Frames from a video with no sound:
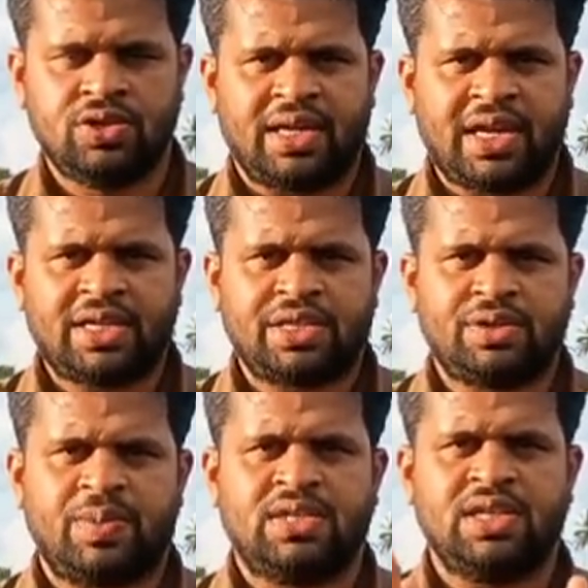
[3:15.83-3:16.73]
Correct
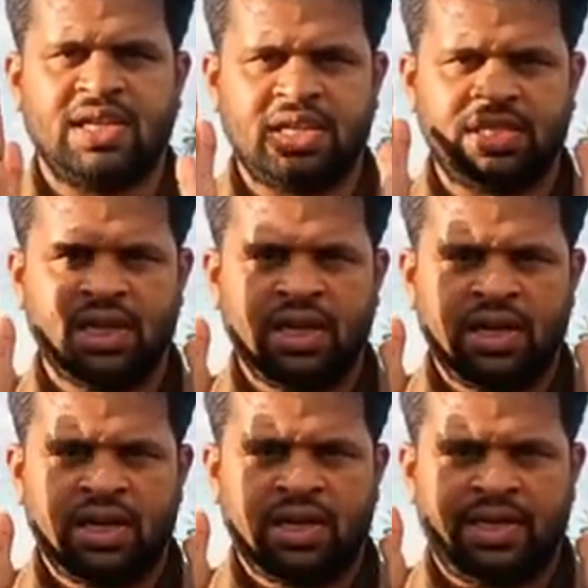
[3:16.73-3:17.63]
spacing is
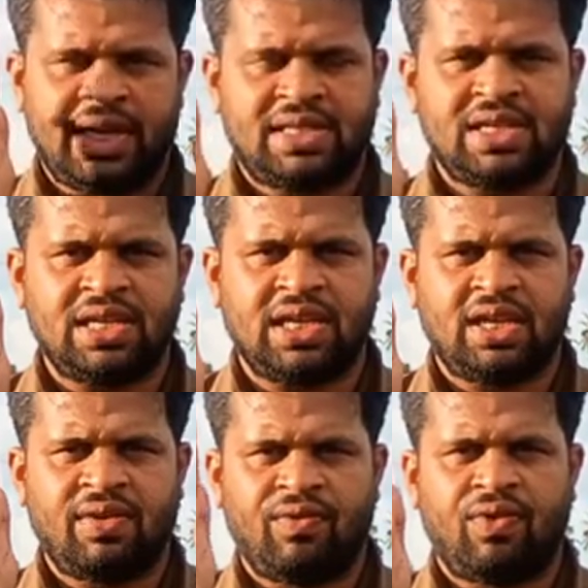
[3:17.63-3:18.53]

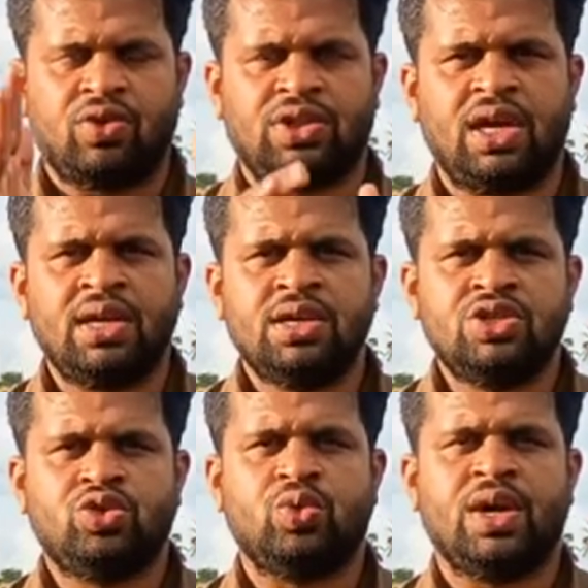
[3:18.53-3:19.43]
necessary for the
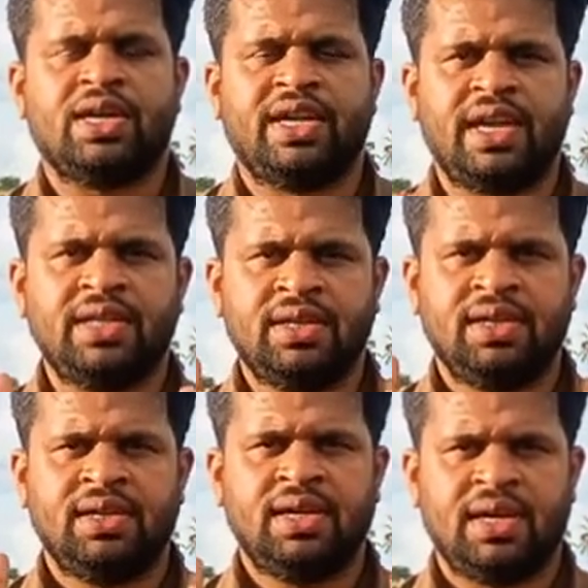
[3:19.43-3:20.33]
sugarcane
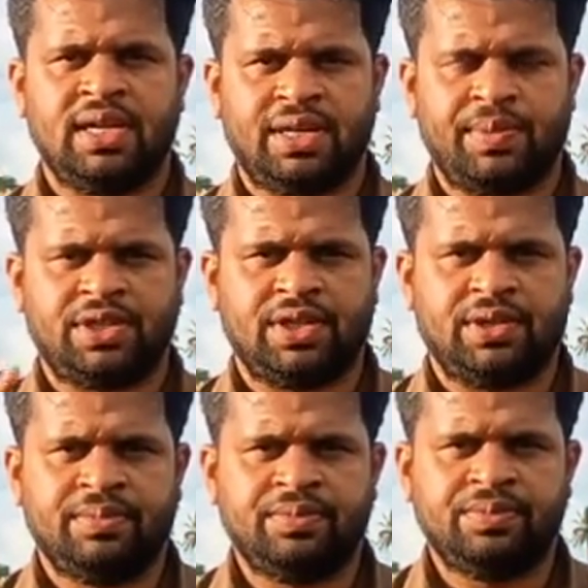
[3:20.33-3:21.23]
cultivation.